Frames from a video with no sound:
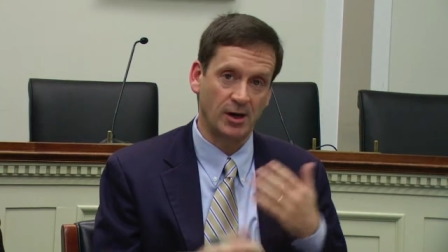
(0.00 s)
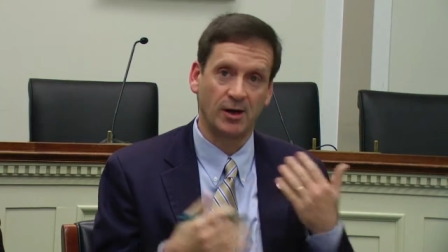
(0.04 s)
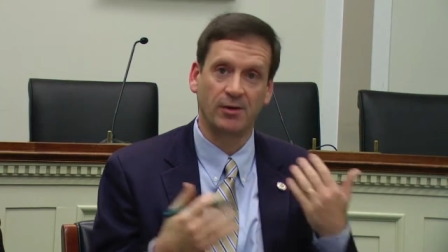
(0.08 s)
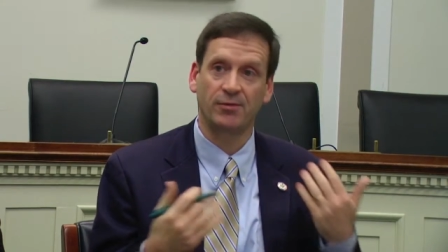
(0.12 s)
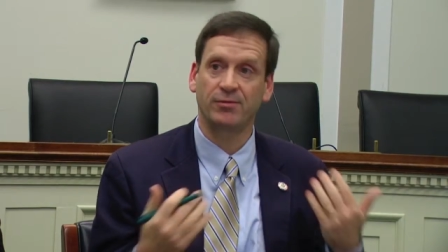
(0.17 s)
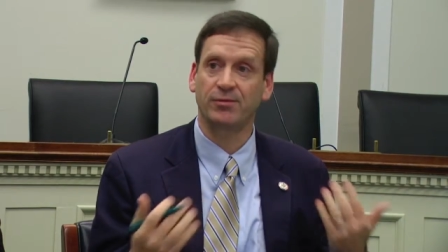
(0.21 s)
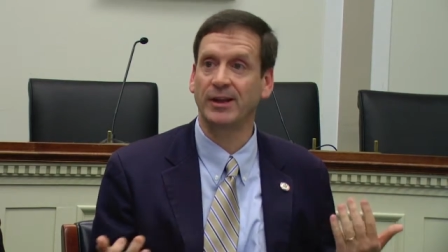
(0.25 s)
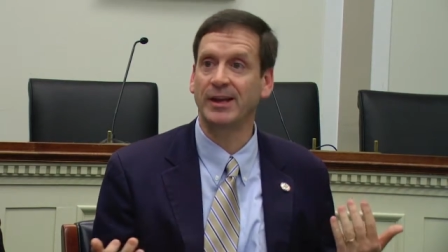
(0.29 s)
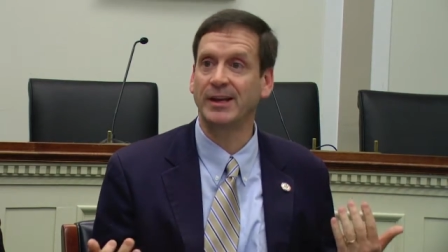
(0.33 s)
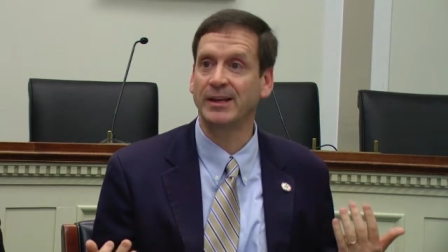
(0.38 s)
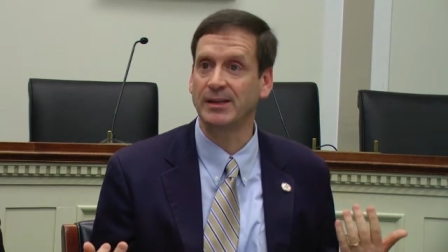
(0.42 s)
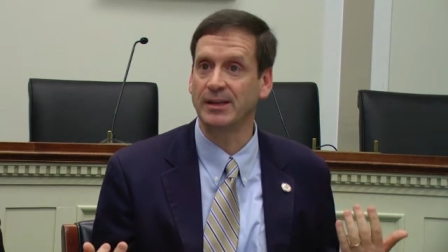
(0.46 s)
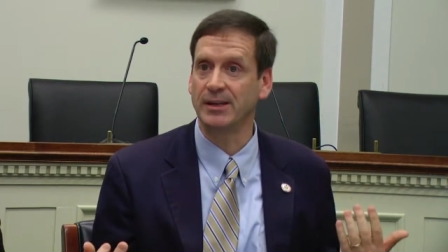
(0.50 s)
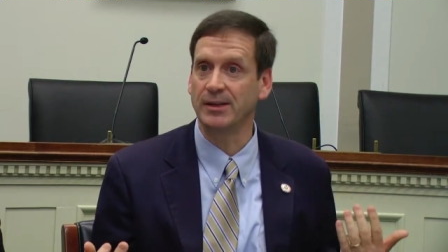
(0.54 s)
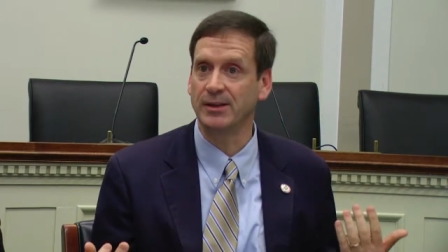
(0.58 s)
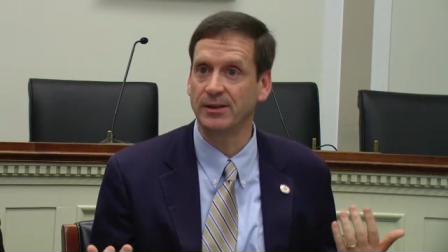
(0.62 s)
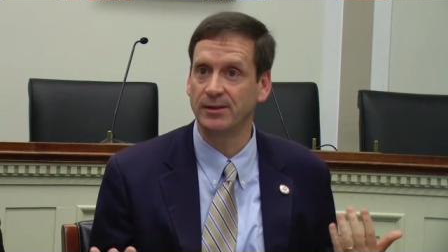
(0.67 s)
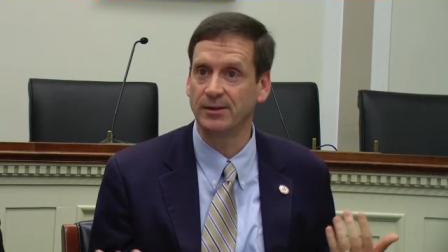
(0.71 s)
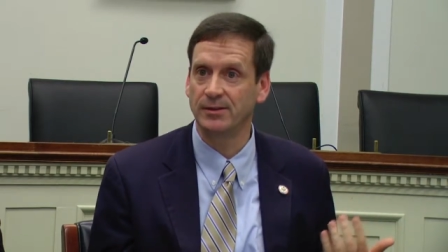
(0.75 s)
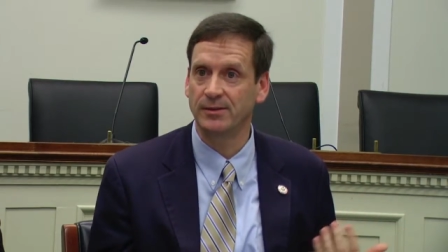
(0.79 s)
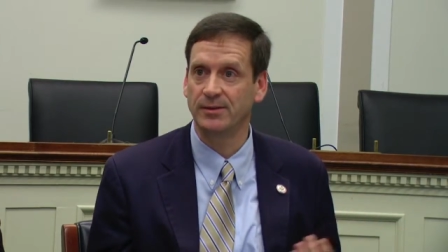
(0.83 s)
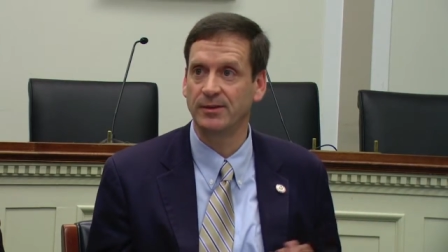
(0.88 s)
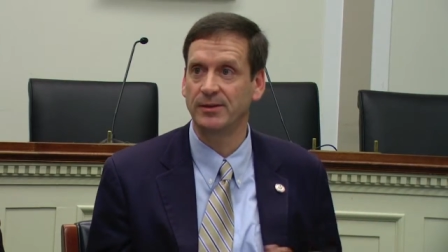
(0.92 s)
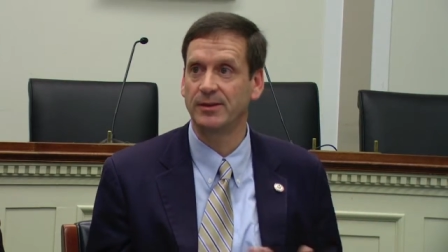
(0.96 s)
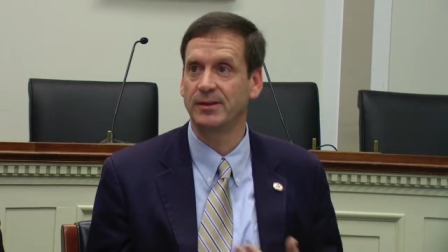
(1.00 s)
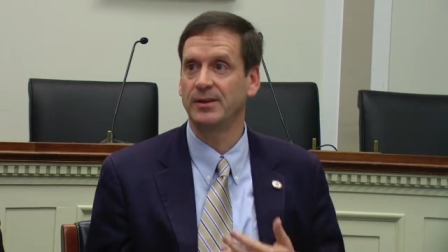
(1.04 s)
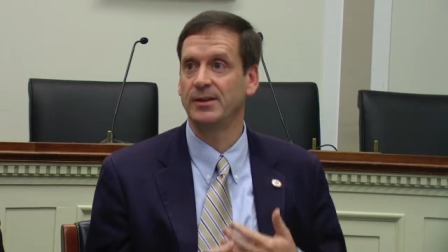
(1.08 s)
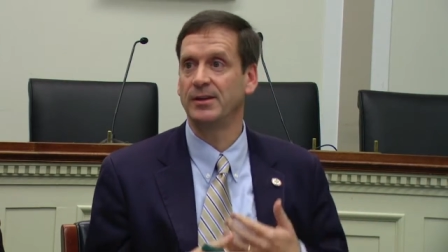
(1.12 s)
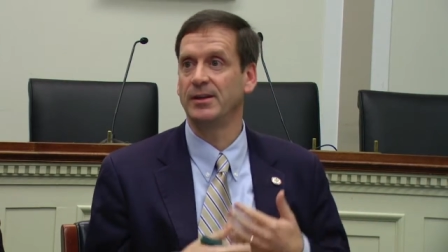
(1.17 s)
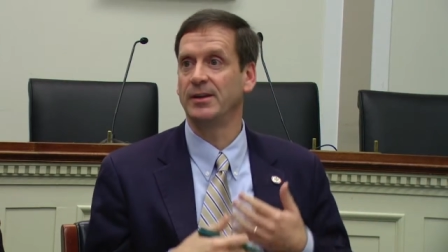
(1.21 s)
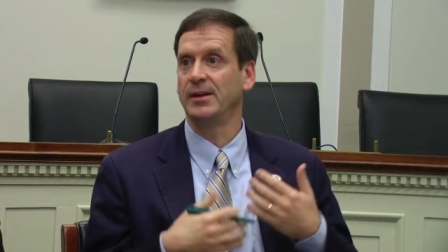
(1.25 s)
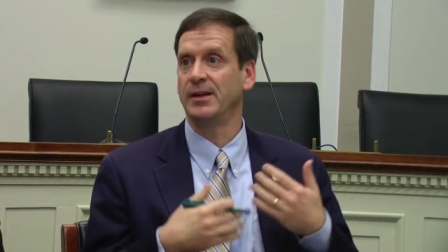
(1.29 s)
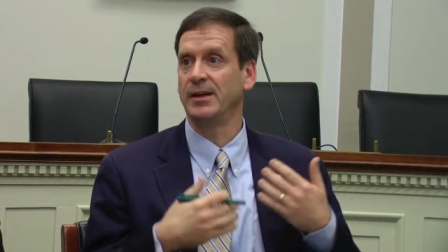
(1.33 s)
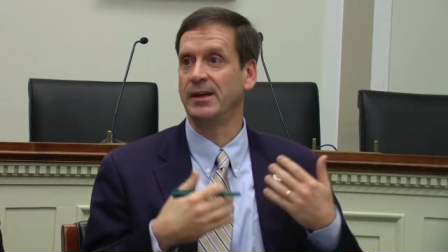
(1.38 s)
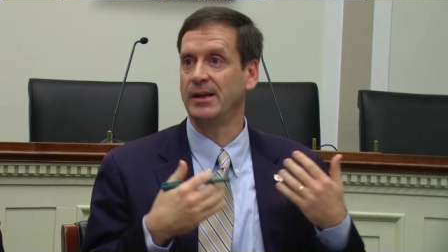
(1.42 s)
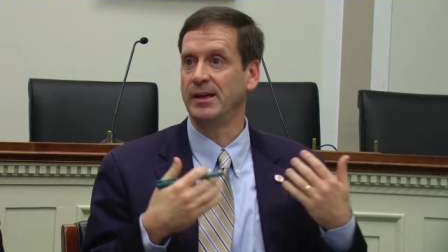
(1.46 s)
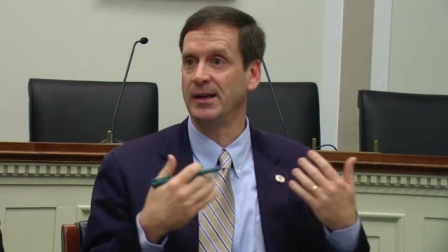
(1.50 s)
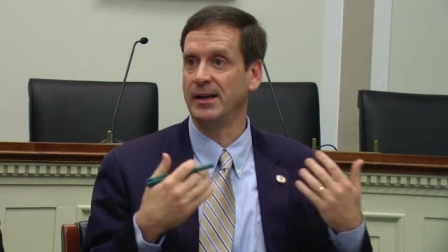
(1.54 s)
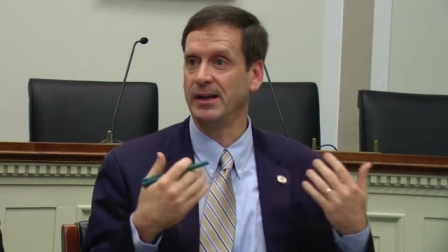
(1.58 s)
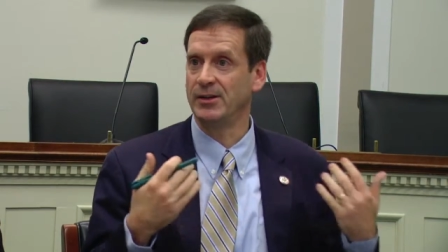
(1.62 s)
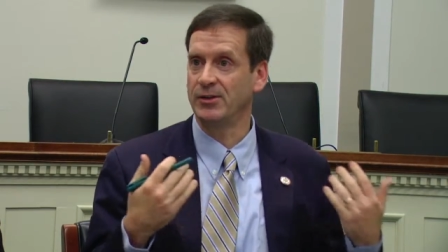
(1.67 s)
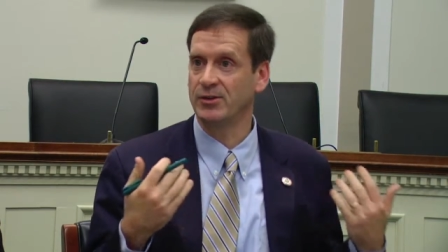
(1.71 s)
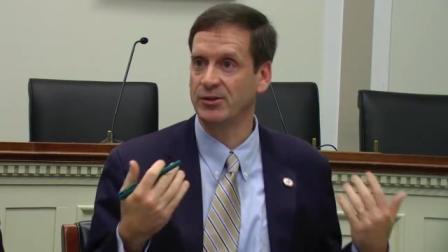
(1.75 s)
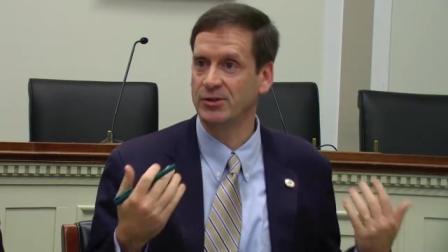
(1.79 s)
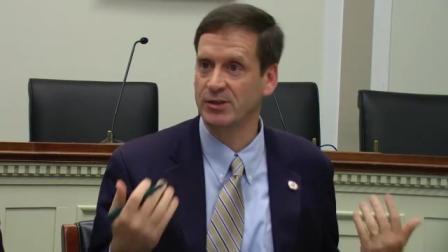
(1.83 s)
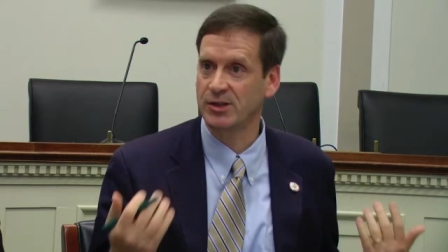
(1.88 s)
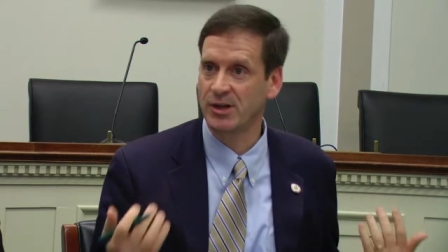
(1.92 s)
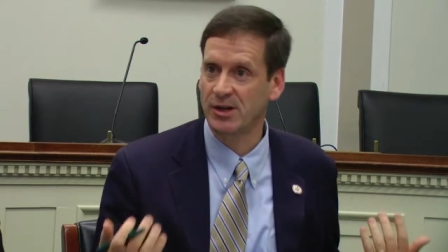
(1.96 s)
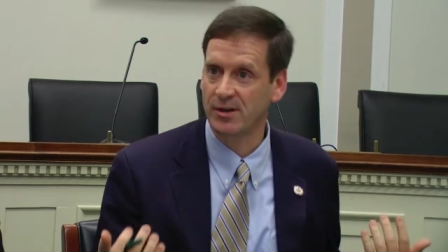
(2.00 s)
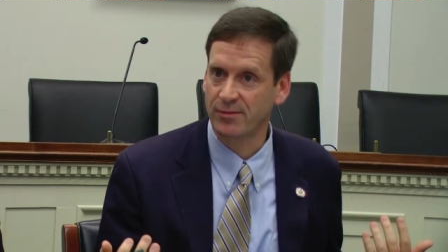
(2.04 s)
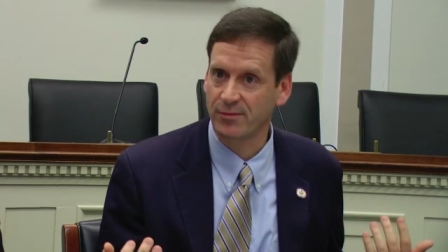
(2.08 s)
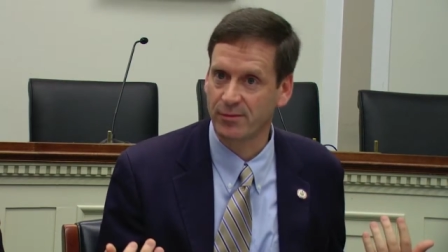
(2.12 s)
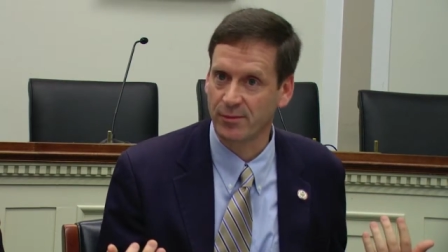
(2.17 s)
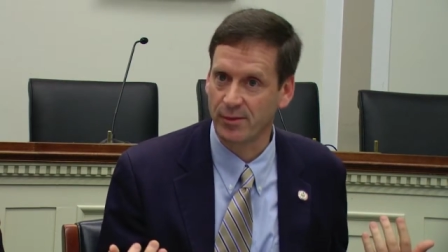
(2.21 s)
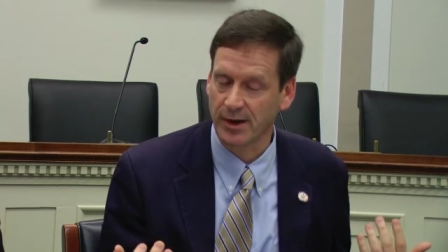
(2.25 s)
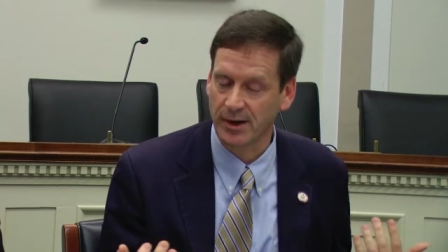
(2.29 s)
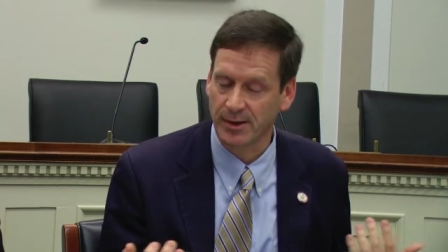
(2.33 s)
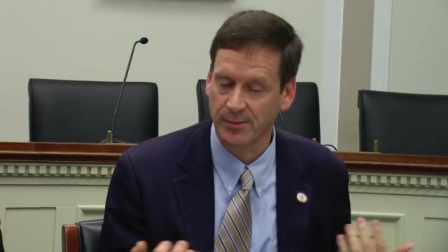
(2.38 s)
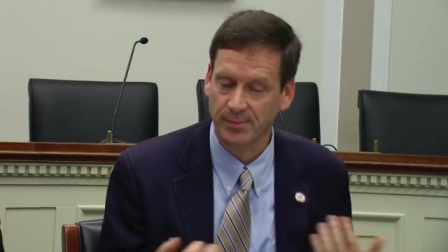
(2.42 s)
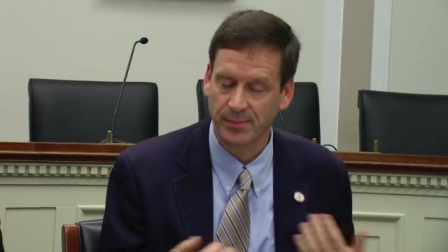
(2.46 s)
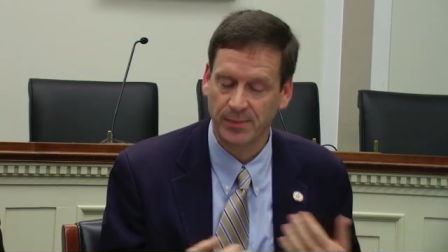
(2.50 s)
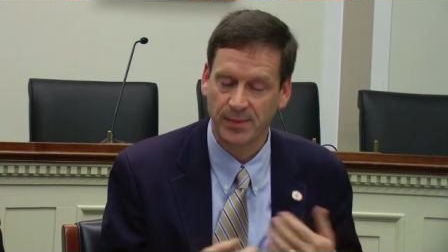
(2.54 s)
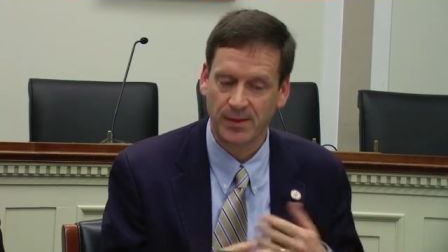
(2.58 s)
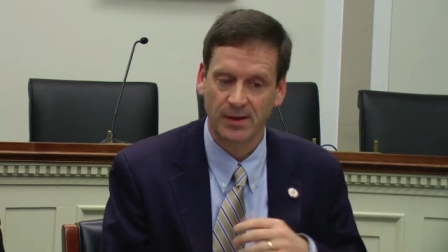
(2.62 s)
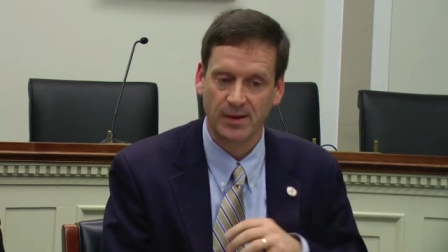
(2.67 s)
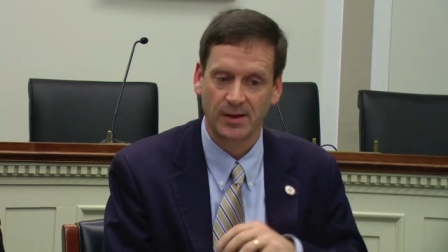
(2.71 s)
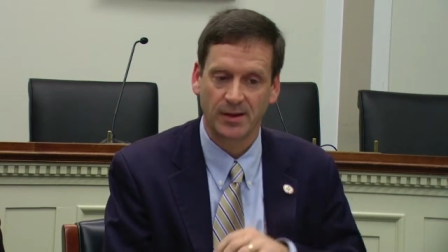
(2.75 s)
afflicted and suffering,